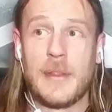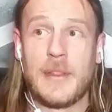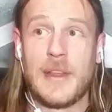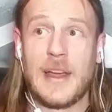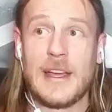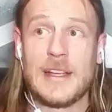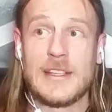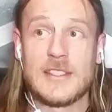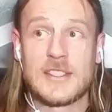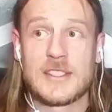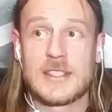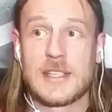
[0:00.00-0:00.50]
But
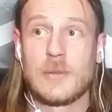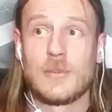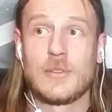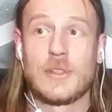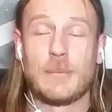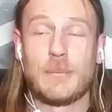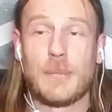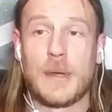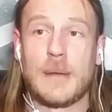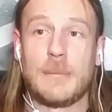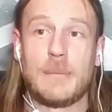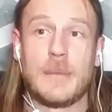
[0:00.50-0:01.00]
that
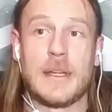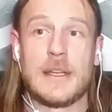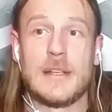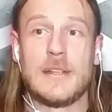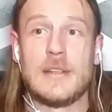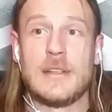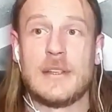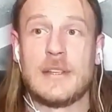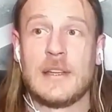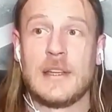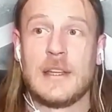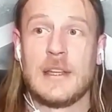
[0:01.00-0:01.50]
instilled in my
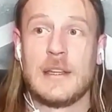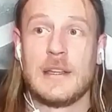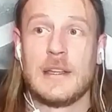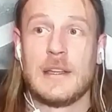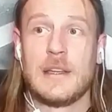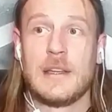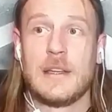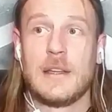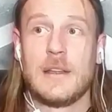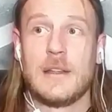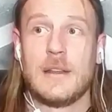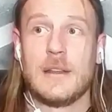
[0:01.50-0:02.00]
mind
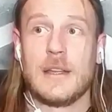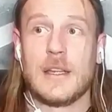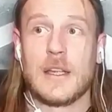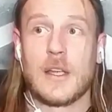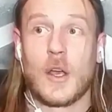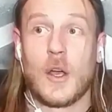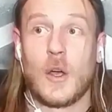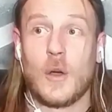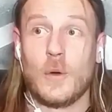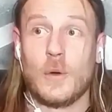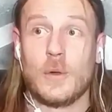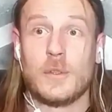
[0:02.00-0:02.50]

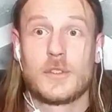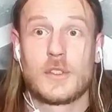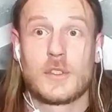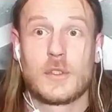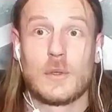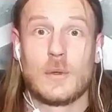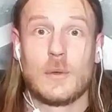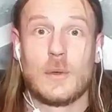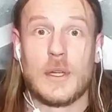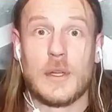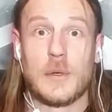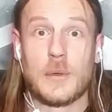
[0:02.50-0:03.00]
like, oh,
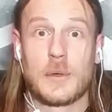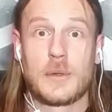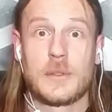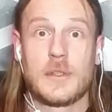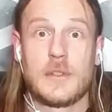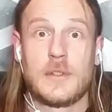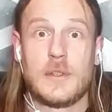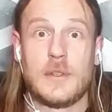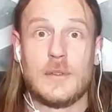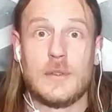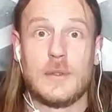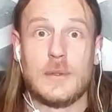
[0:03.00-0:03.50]
so in
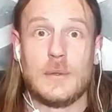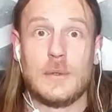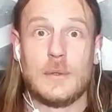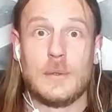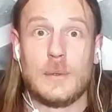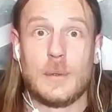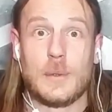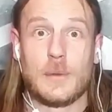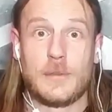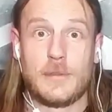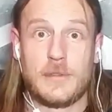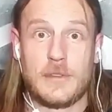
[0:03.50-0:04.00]
order to
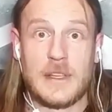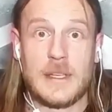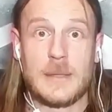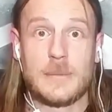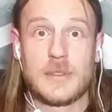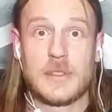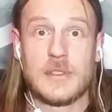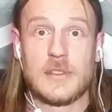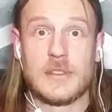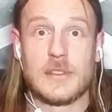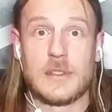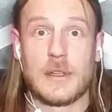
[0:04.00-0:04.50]
do
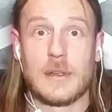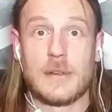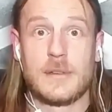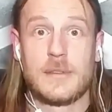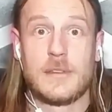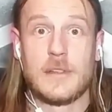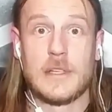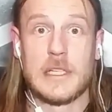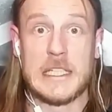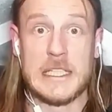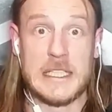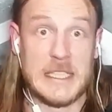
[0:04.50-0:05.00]
flips and
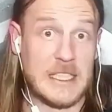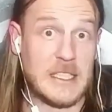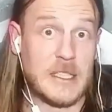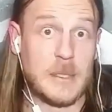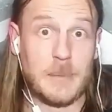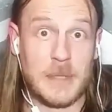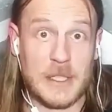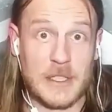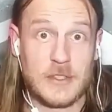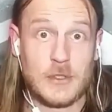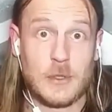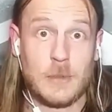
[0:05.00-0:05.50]
stuff, you need
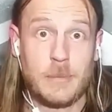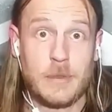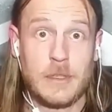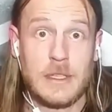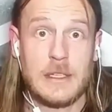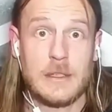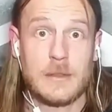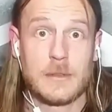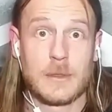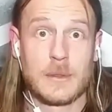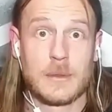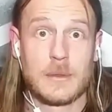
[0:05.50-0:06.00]
to be a
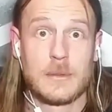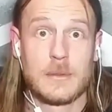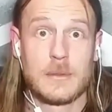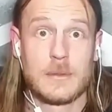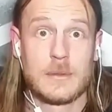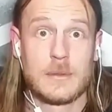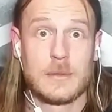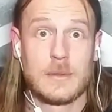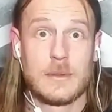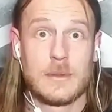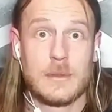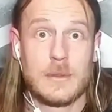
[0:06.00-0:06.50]
superhero.
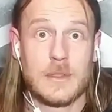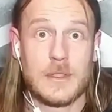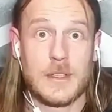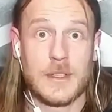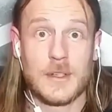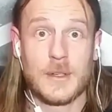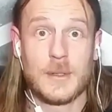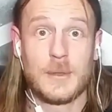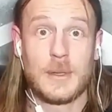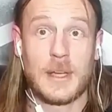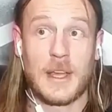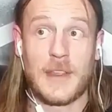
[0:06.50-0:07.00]

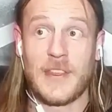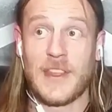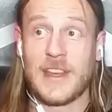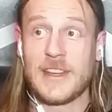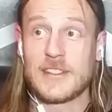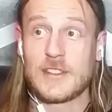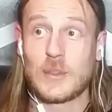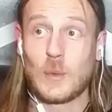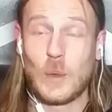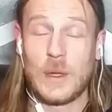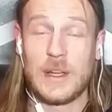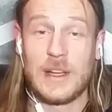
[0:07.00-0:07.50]
You know, and
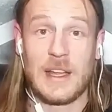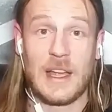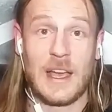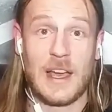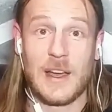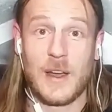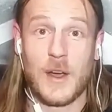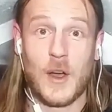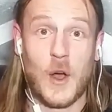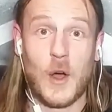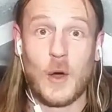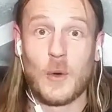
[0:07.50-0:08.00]
that's the way
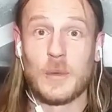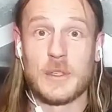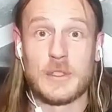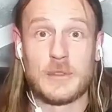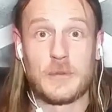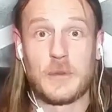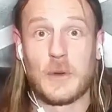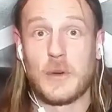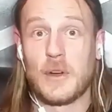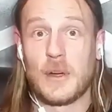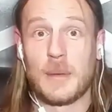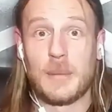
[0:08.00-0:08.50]
I
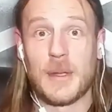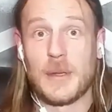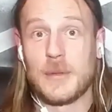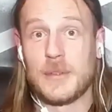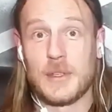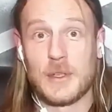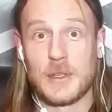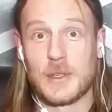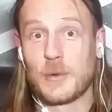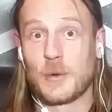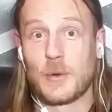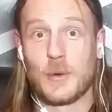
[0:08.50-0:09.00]
always thought
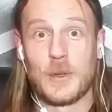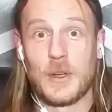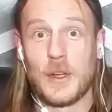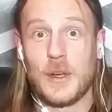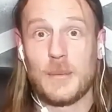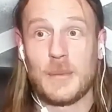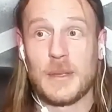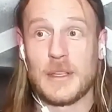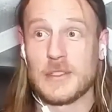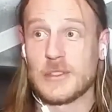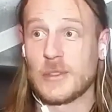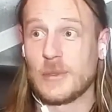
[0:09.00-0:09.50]
about it growing
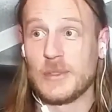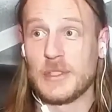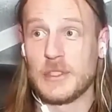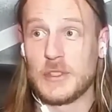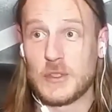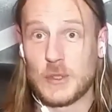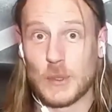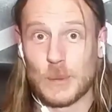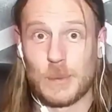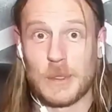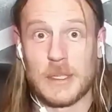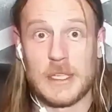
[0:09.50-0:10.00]
up. It's only
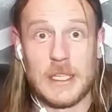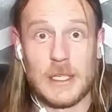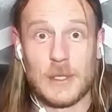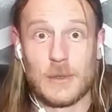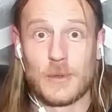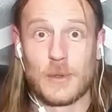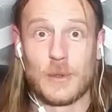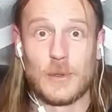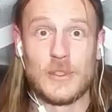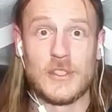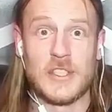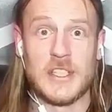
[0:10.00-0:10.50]

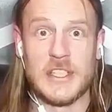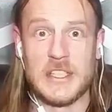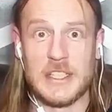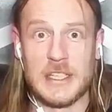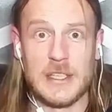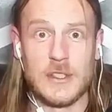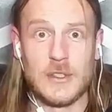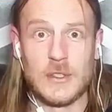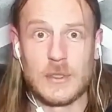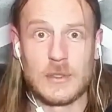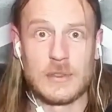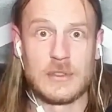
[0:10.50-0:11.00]
superheroes
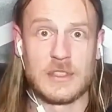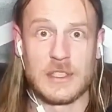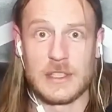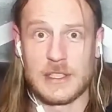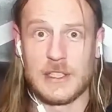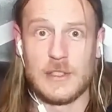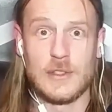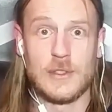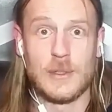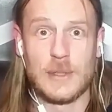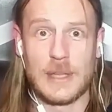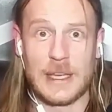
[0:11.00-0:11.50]
and ninjas
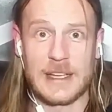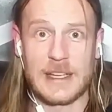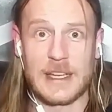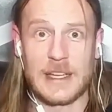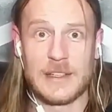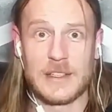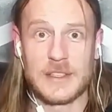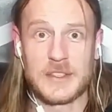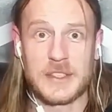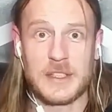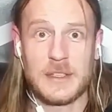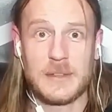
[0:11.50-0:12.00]
that can do that
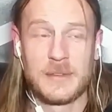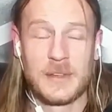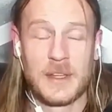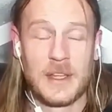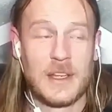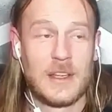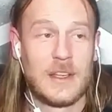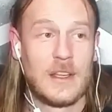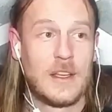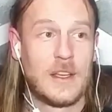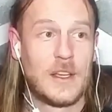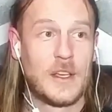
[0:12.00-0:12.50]
kind of stuff.
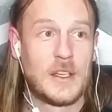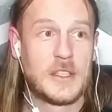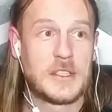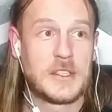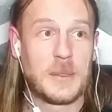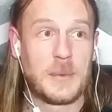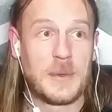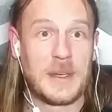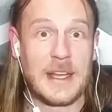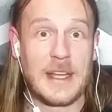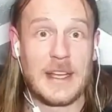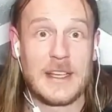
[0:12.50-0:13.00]

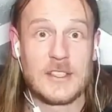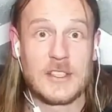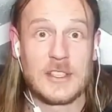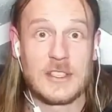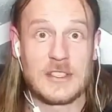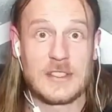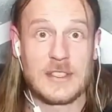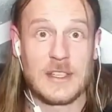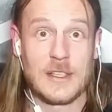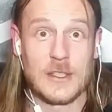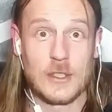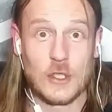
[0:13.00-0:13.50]
So when I
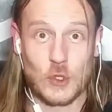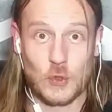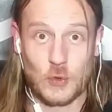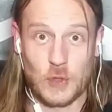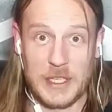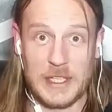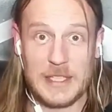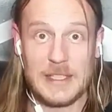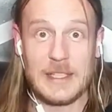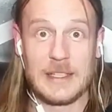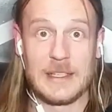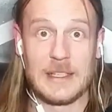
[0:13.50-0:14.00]
actually started
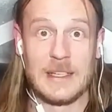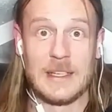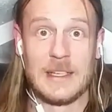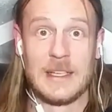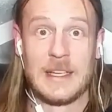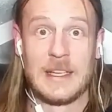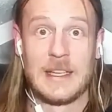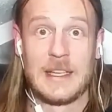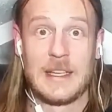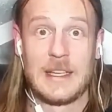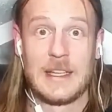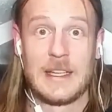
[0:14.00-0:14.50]
training it,
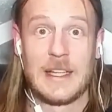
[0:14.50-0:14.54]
